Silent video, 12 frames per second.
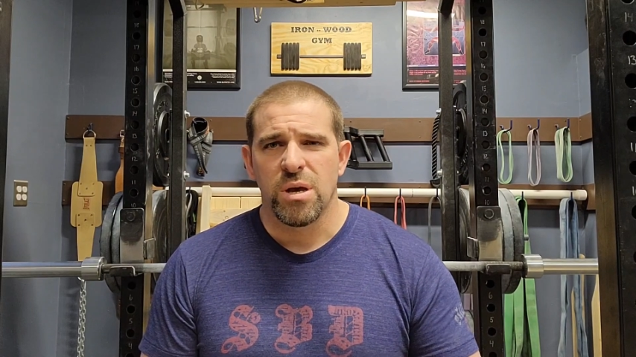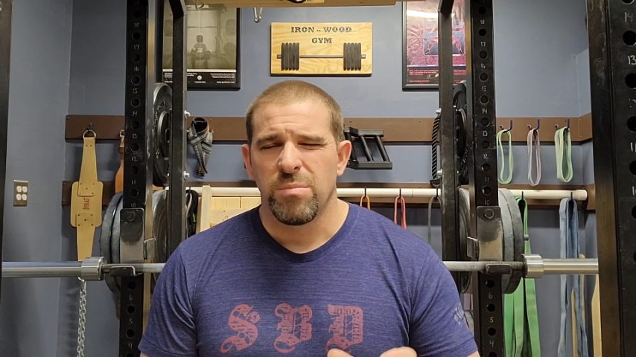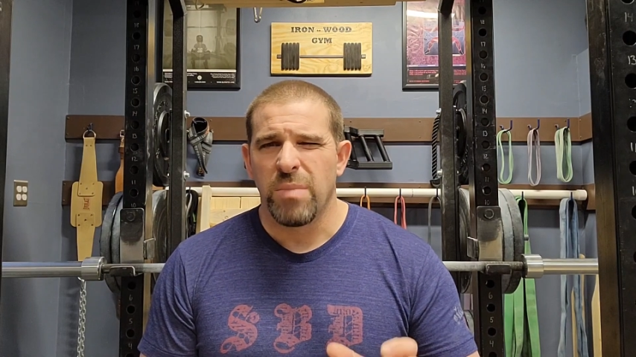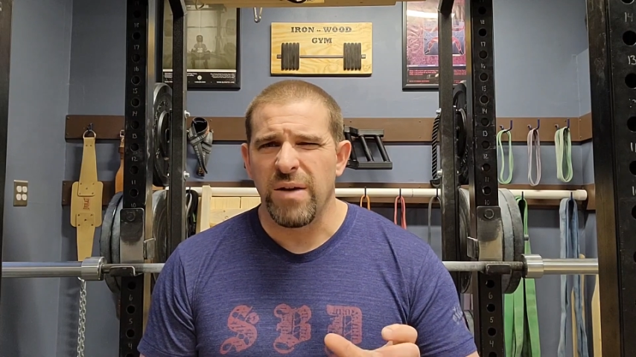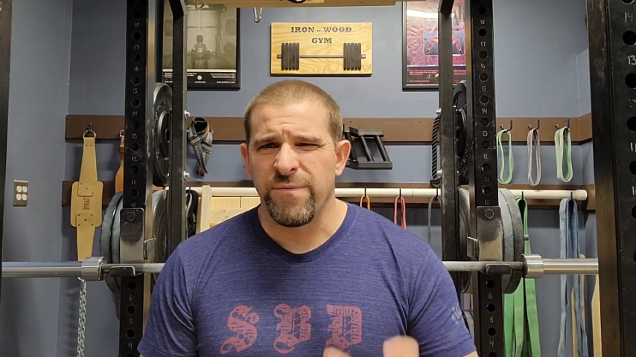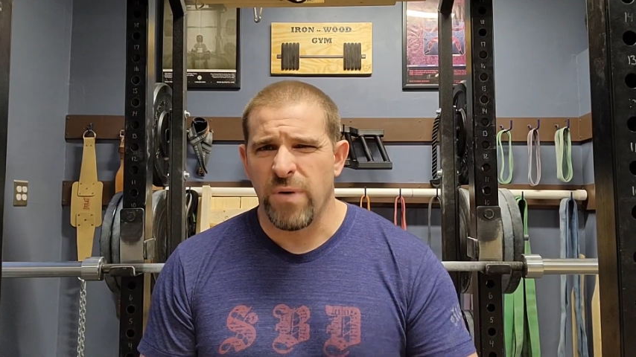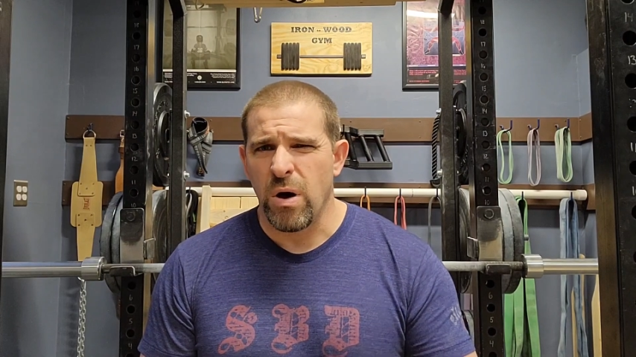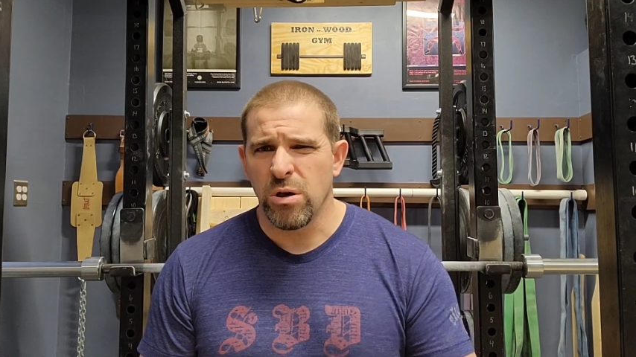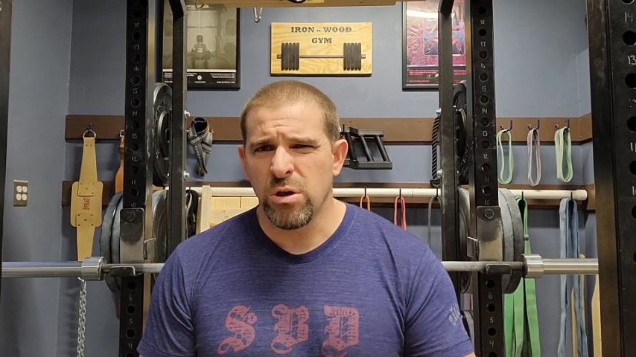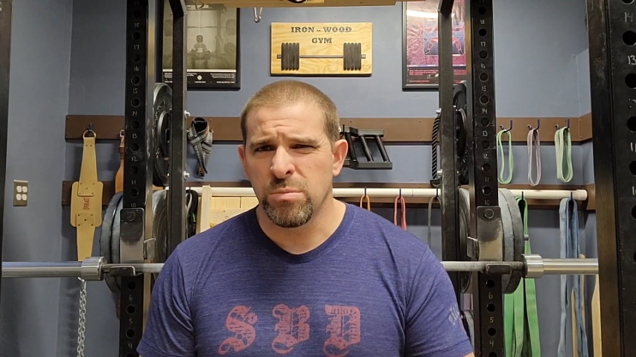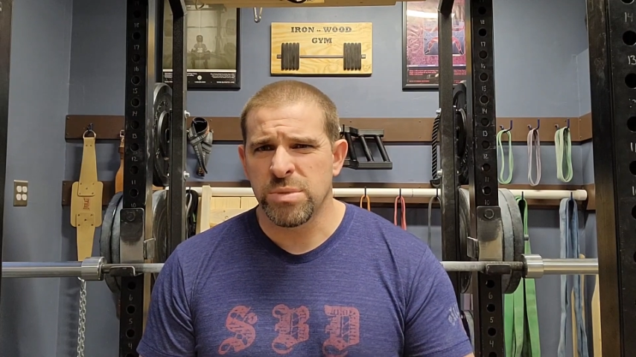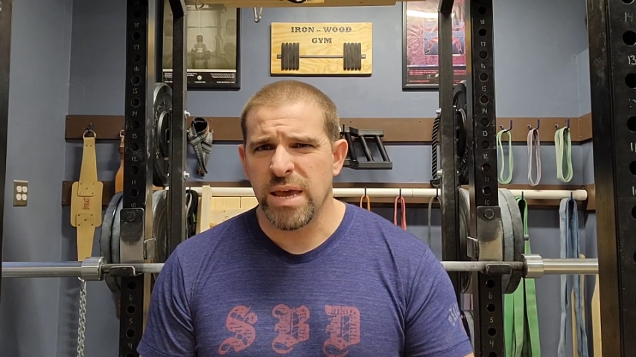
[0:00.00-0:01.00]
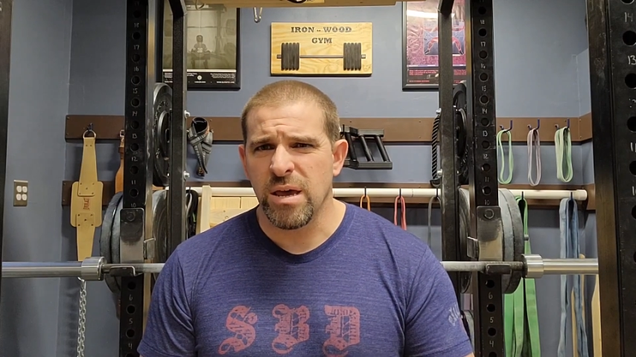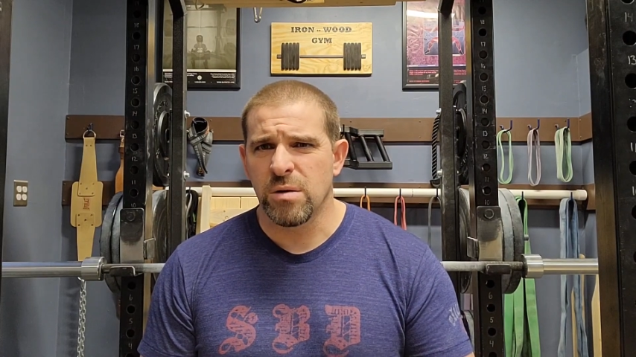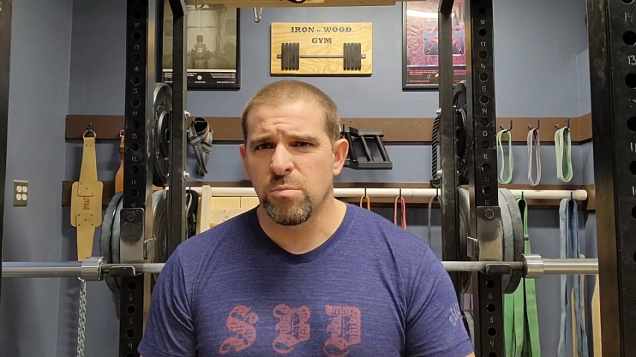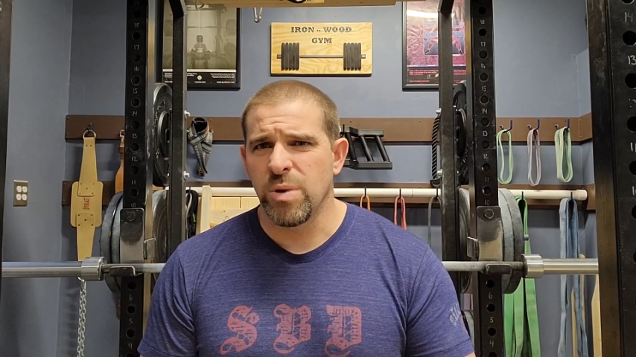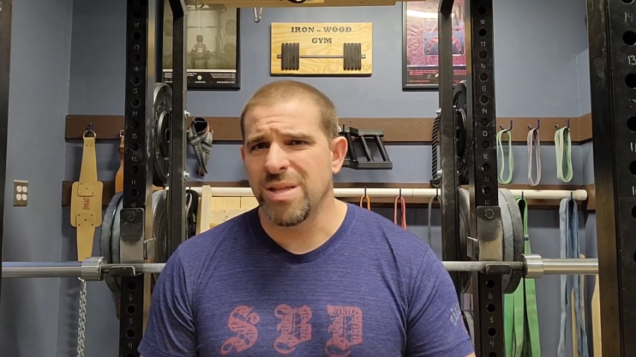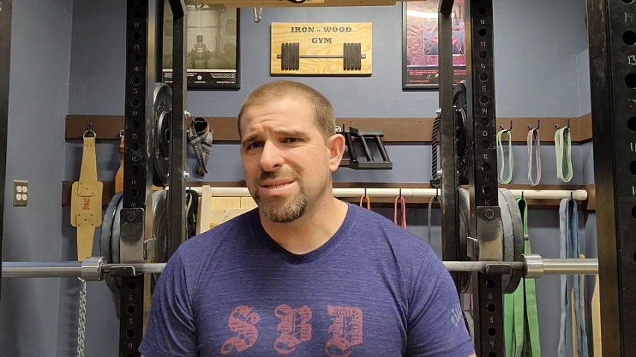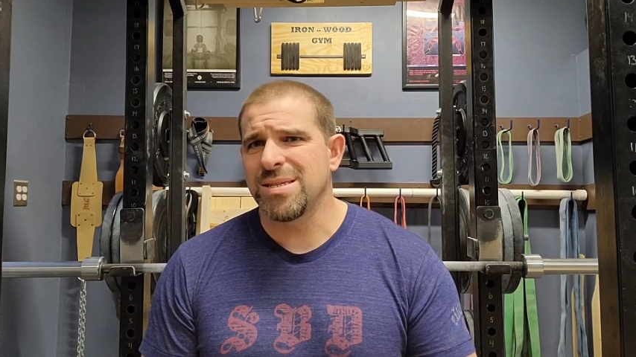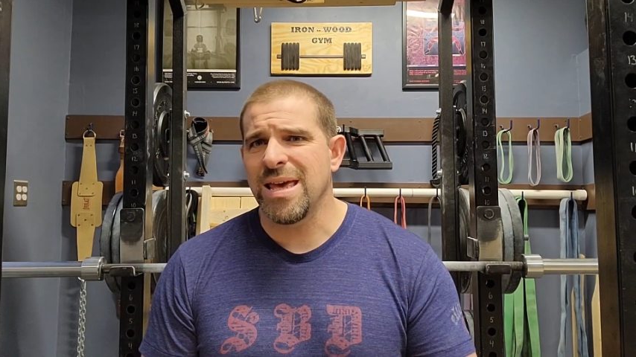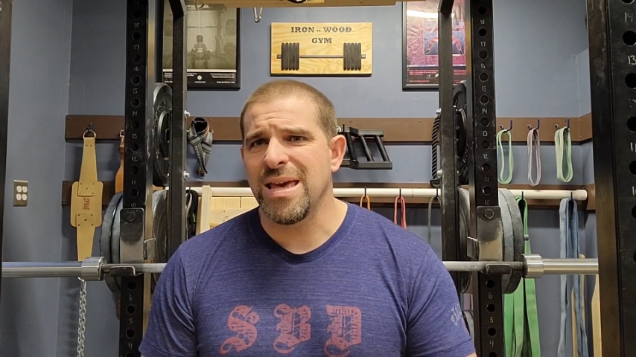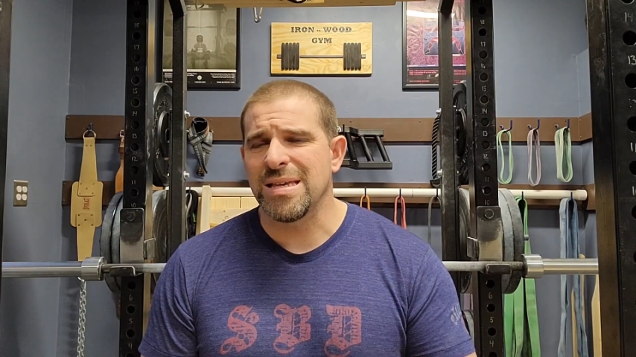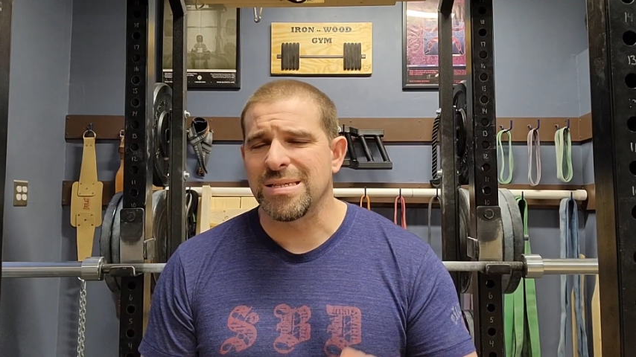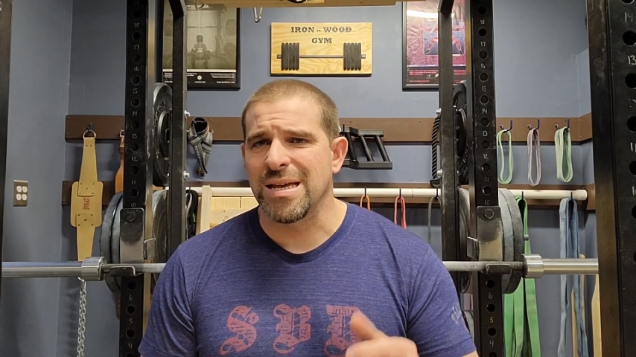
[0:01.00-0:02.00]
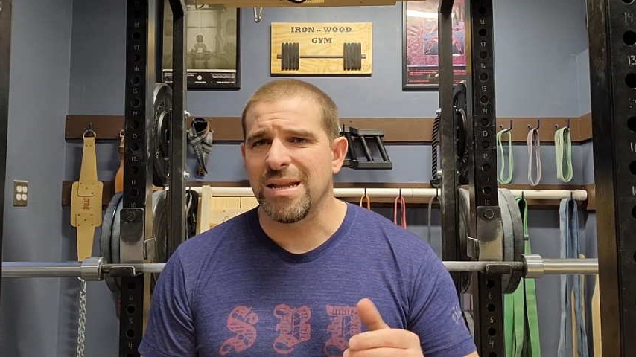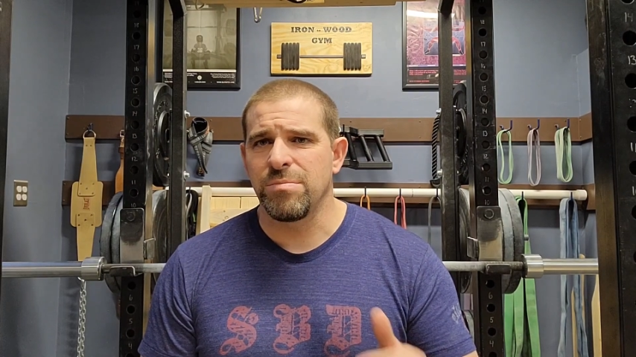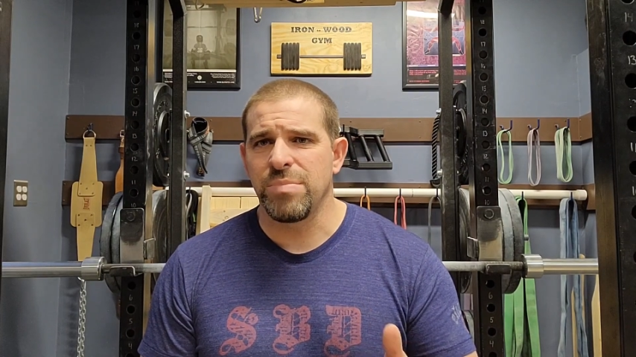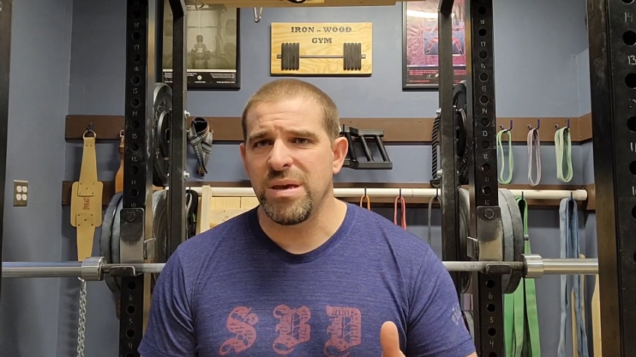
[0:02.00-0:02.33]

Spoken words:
My volume day on Wednesday is going to